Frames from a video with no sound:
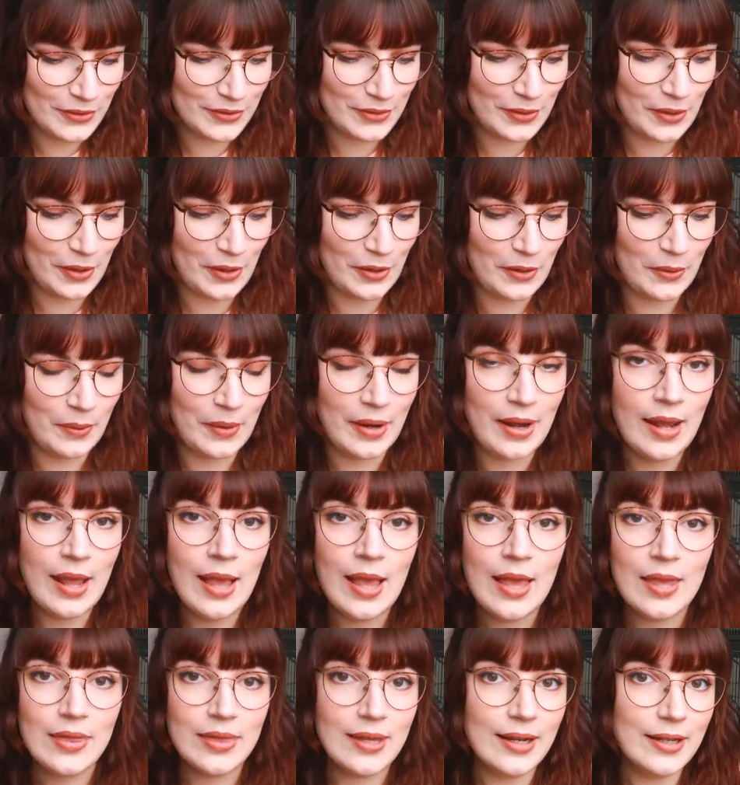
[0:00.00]
So
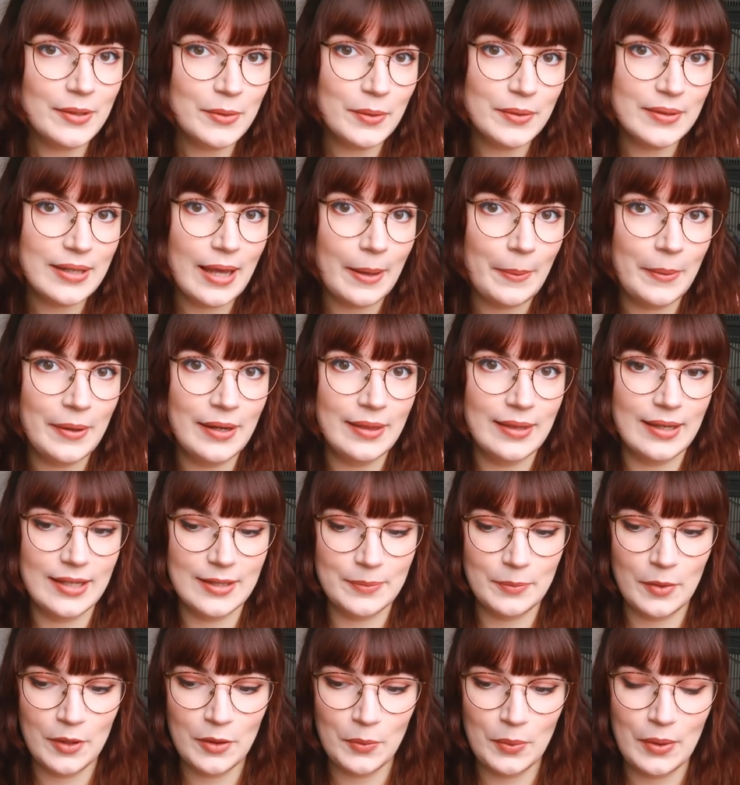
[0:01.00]
that's what's happening
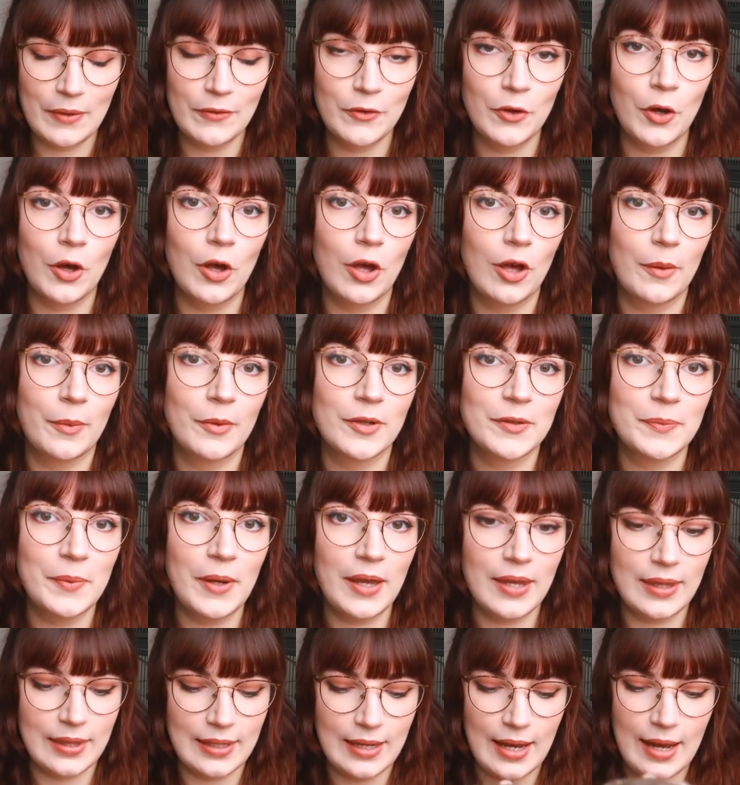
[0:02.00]
this month. We've got Hubble's
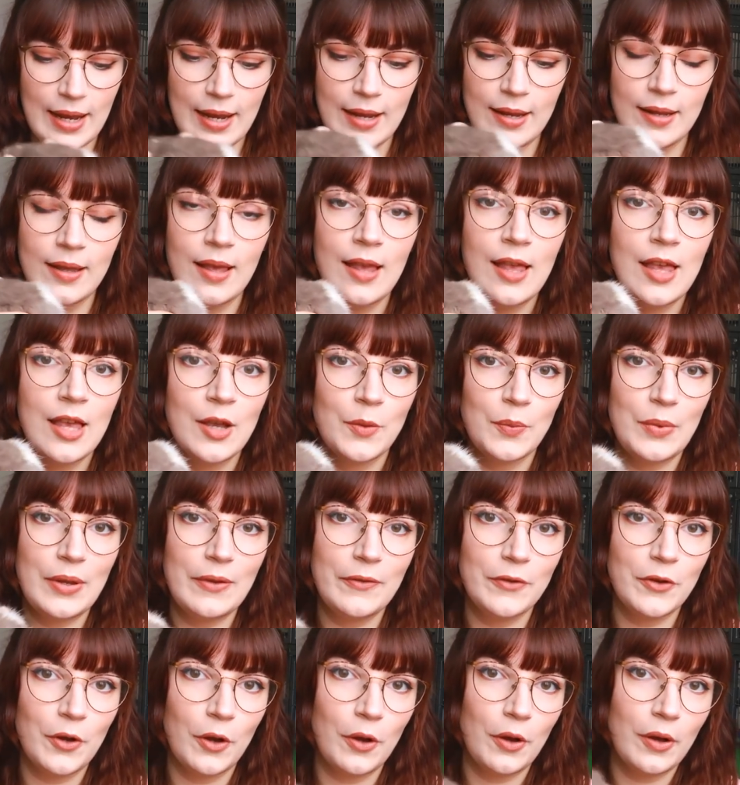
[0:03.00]
birthday,
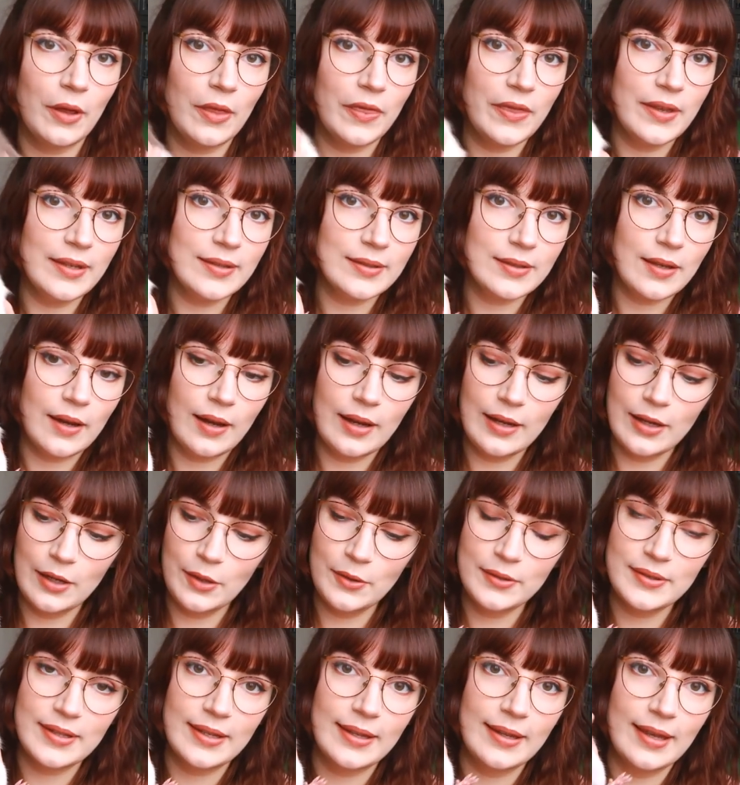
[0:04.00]
we've got this guy
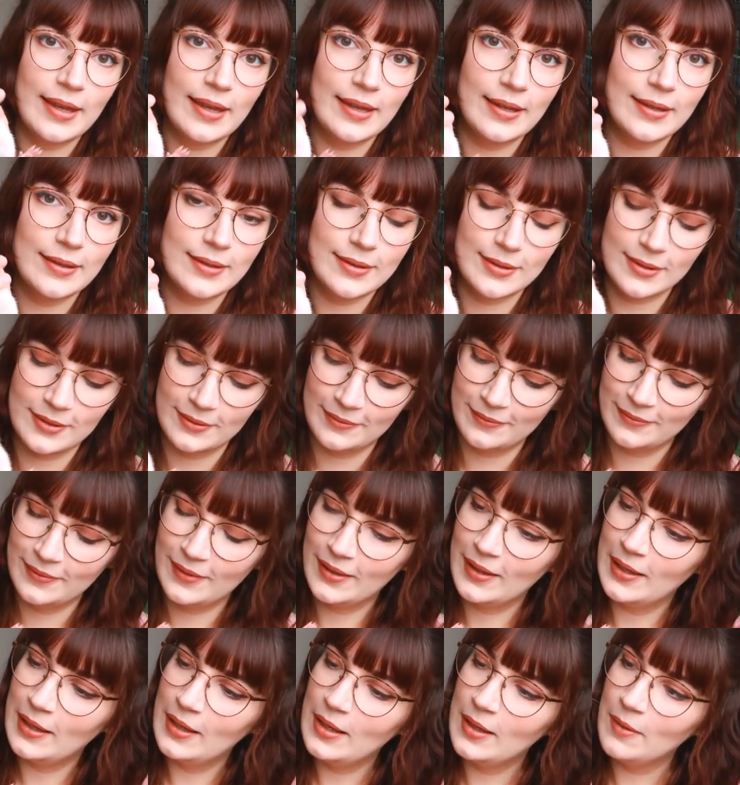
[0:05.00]
losing his
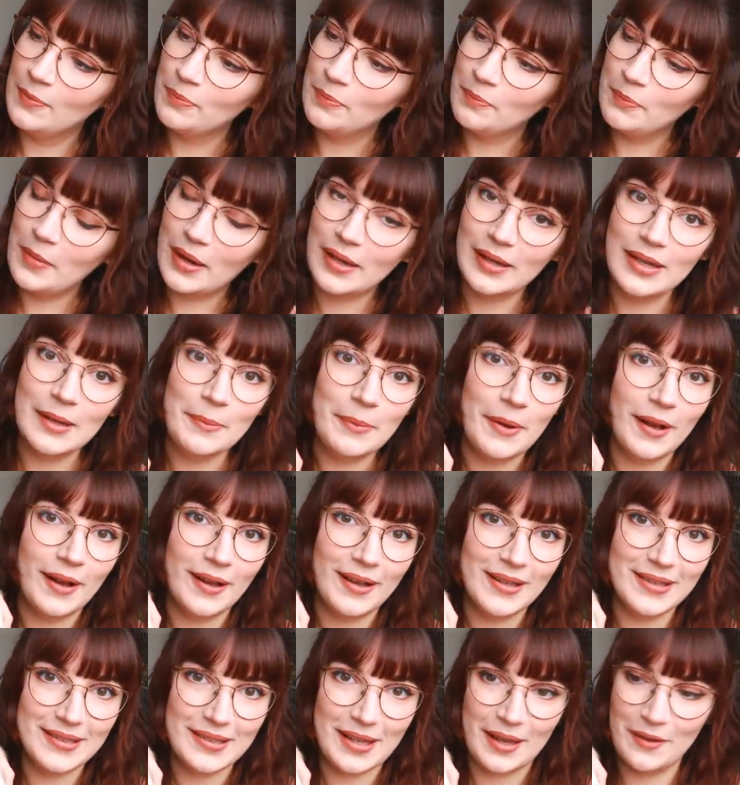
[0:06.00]
manly
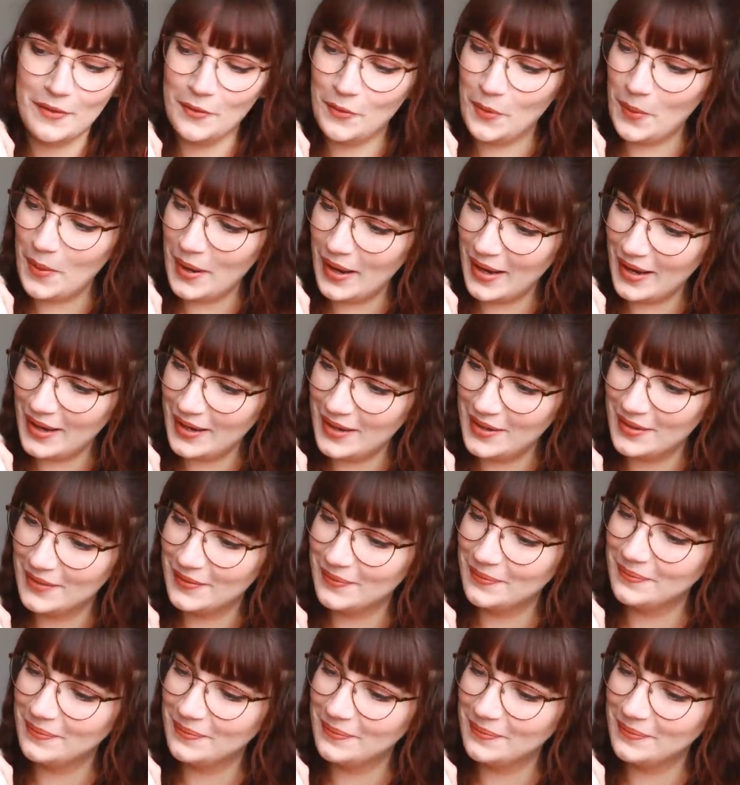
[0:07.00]
parts, haven't we?